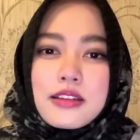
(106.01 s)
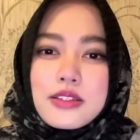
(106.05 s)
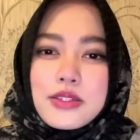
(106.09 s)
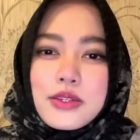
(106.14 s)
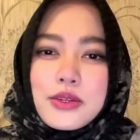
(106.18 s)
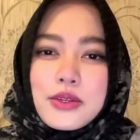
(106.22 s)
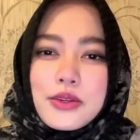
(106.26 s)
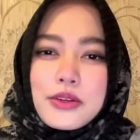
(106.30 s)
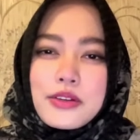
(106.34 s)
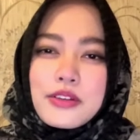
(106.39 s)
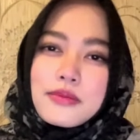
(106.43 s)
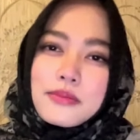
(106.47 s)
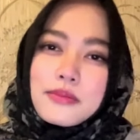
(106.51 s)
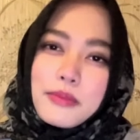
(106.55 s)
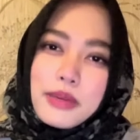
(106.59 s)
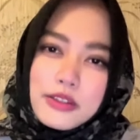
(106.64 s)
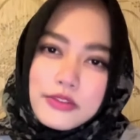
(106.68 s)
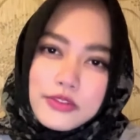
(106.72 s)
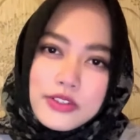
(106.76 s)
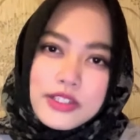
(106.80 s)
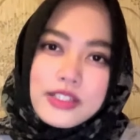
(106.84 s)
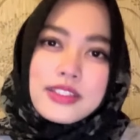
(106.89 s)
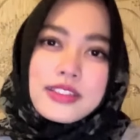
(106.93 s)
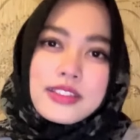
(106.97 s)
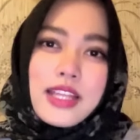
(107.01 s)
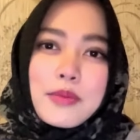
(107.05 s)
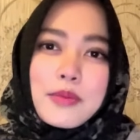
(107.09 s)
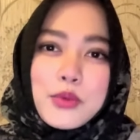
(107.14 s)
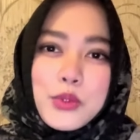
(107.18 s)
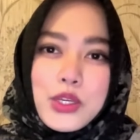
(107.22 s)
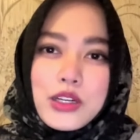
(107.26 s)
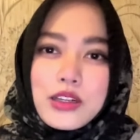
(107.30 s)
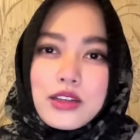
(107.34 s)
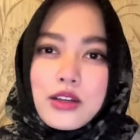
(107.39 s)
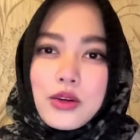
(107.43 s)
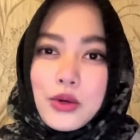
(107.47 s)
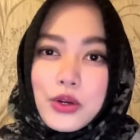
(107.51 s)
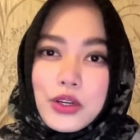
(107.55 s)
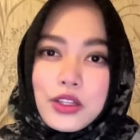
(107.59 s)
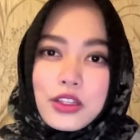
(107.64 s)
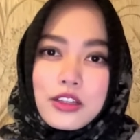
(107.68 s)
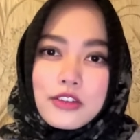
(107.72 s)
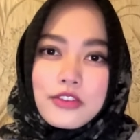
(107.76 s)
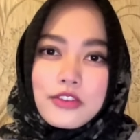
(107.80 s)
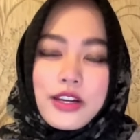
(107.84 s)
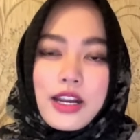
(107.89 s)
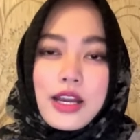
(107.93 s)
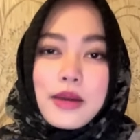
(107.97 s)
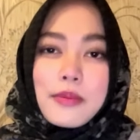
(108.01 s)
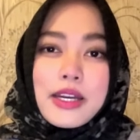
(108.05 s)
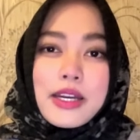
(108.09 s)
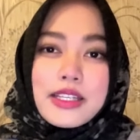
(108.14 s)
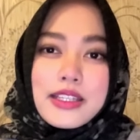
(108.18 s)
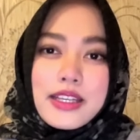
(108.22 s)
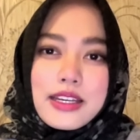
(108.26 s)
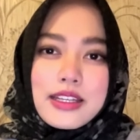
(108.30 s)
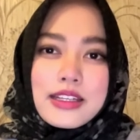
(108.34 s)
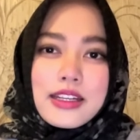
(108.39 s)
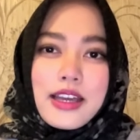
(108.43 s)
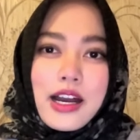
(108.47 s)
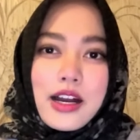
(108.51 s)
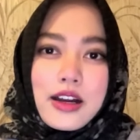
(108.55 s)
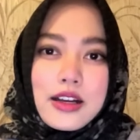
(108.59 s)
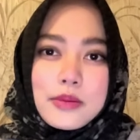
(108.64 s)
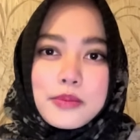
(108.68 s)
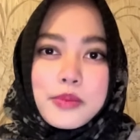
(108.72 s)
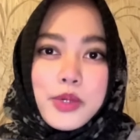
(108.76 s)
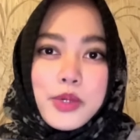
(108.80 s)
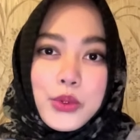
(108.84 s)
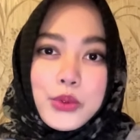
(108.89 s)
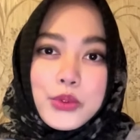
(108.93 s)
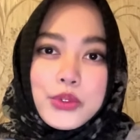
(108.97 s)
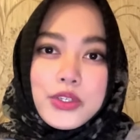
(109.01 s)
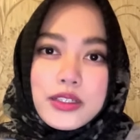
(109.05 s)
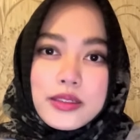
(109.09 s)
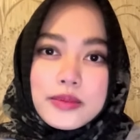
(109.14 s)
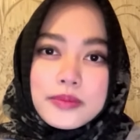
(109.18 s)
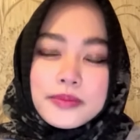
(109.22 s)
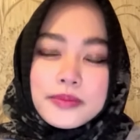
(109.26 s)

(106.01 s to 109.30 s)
So my first time doing the whole of Ramadan abroad.